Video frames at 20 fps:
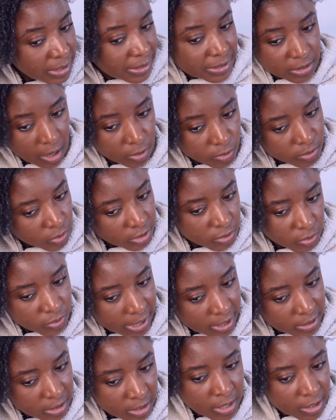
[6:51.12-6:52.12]
So
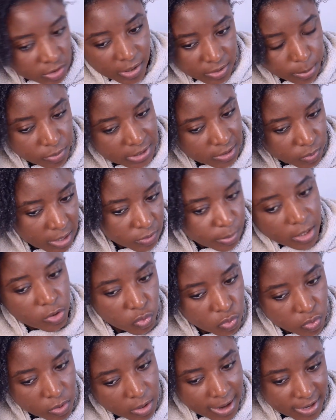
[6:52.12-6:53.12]
once I have finished
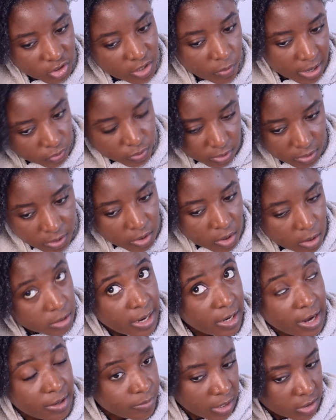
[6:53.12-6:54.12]
applying the
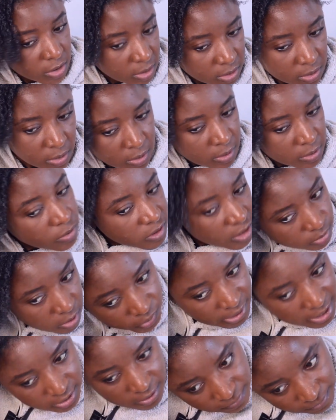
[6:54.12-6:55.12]
aloe vera around
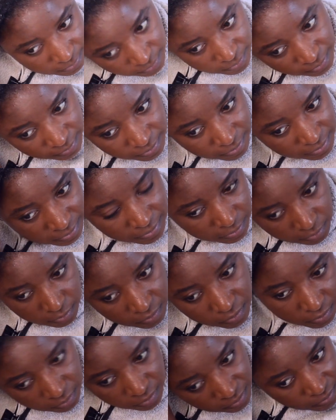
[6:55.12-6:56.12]
the hair or
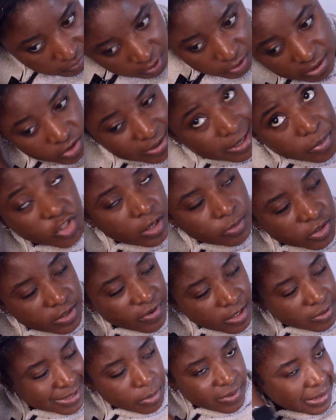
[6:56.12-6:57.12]
all over the hair,
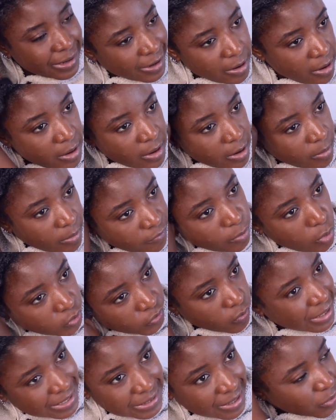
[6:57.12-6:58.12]
I will just come
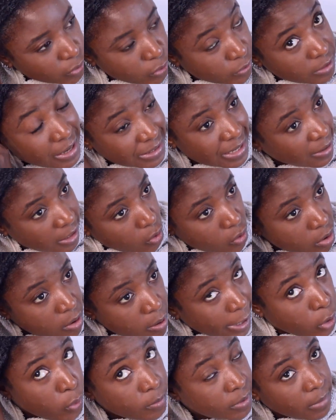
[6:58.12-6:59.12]
back to every
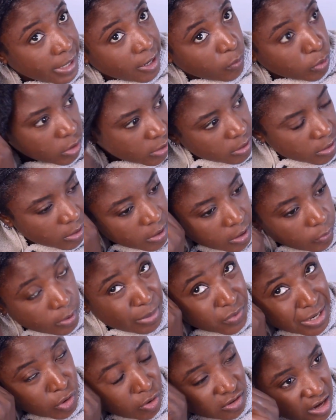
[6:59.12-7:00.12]
section and start to
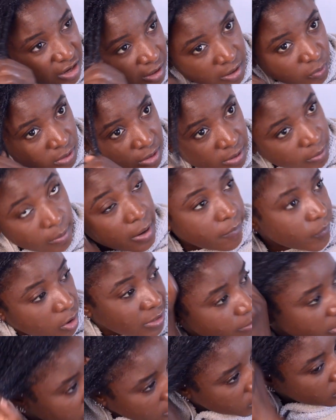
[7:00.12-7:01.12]
use my
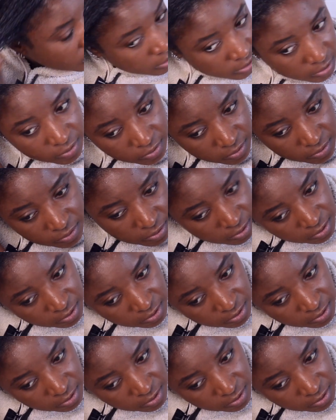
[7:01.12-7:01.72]
fingers to